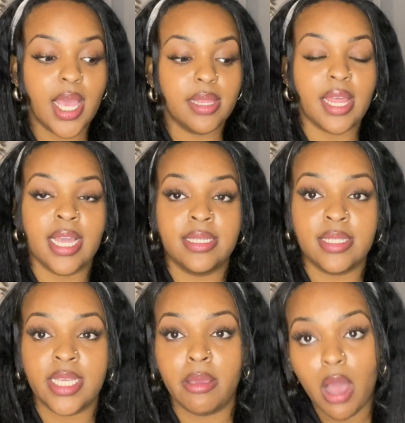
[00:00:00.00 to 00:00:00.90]
That is
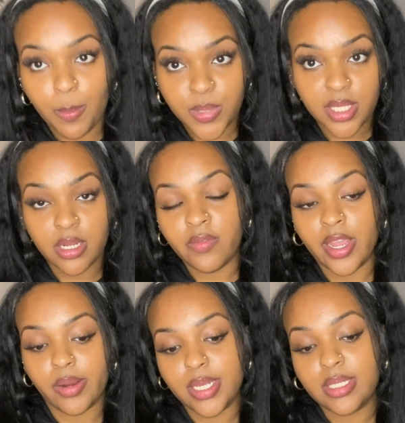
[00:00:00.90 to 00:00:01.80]
the opposite of
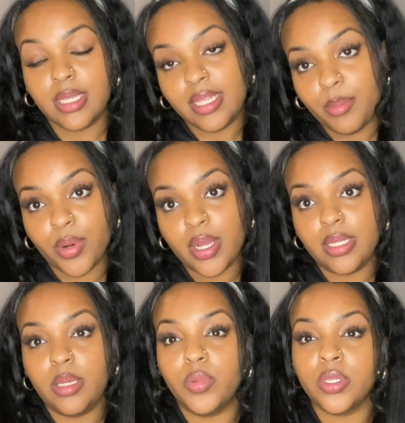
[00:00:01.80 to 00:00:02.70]
Aries, Libra.
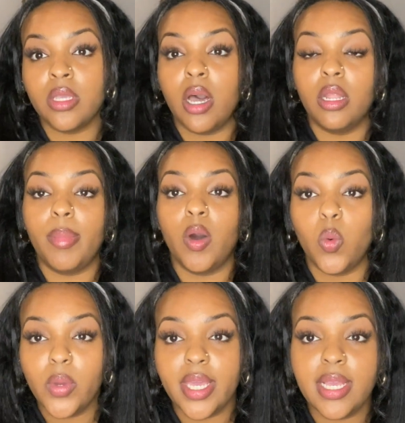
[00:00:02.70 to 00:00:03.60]
Libra is all about
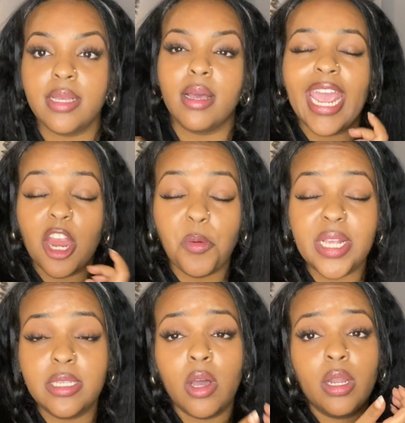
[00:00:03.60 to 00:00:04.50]
we, Aries
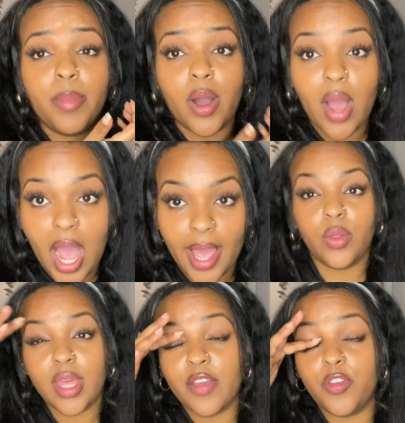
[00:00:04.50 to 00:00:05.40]
is all about I.
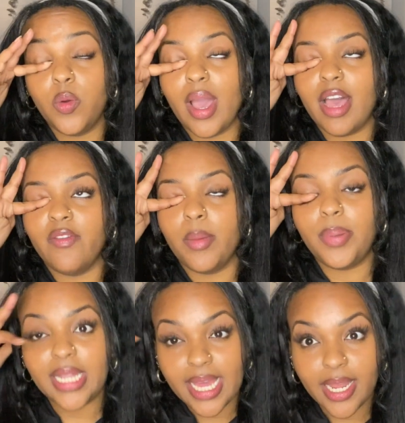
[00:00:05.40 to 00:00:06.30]
If you have a
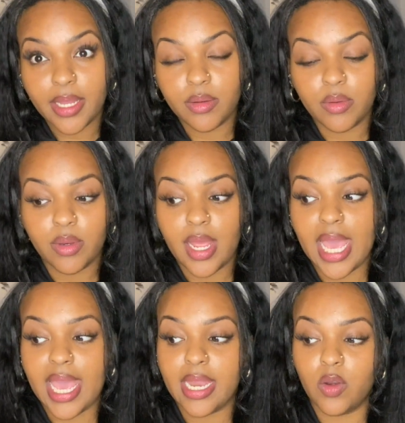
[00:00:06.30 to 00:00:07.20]
planet
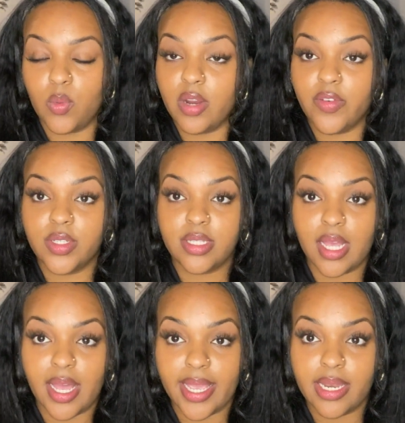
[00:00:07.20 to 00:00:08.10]
and whatever
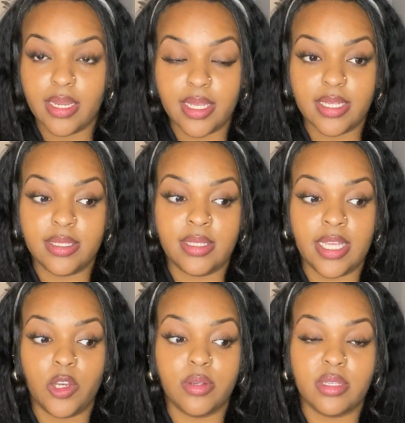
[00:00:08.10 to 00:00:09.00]
sign is in
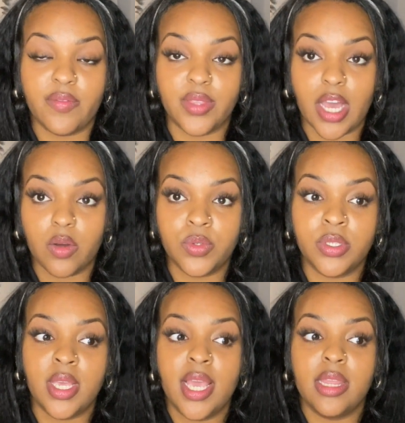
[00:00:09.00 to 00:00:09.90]
your 7th house,
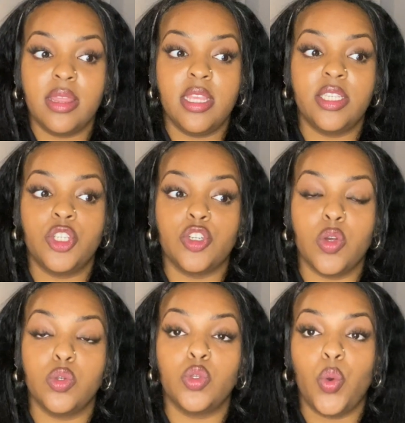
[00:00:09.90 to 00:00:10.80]
This
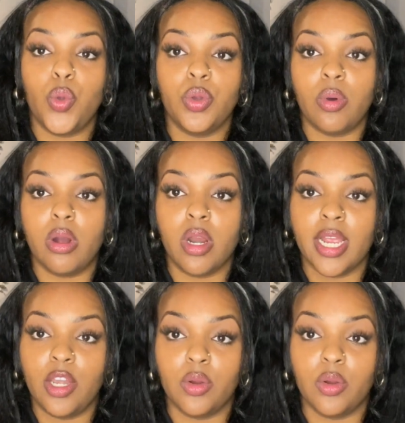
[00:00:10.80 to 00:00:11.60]
shows who you are in your